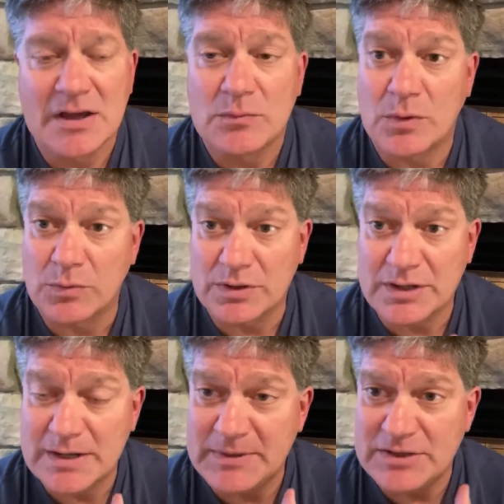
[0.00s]
What we're
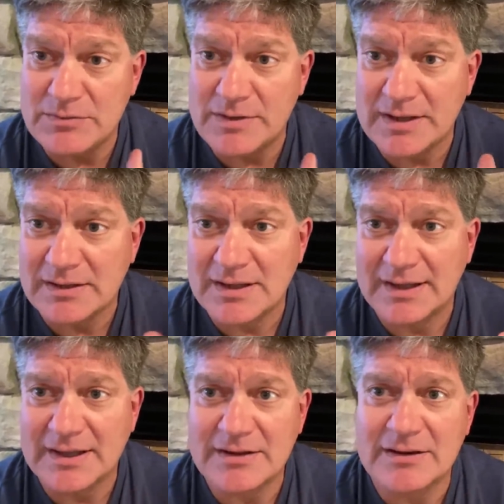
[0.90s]
going to be doing
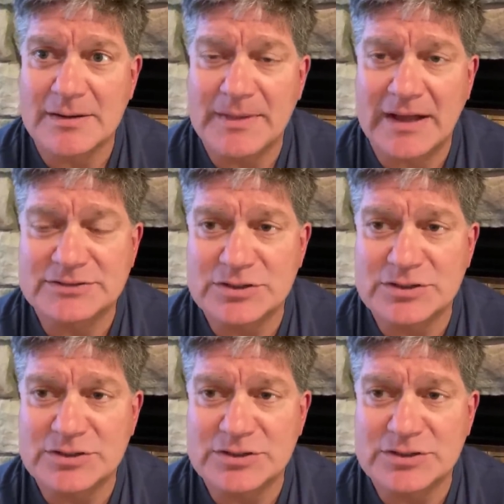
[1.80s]
here in about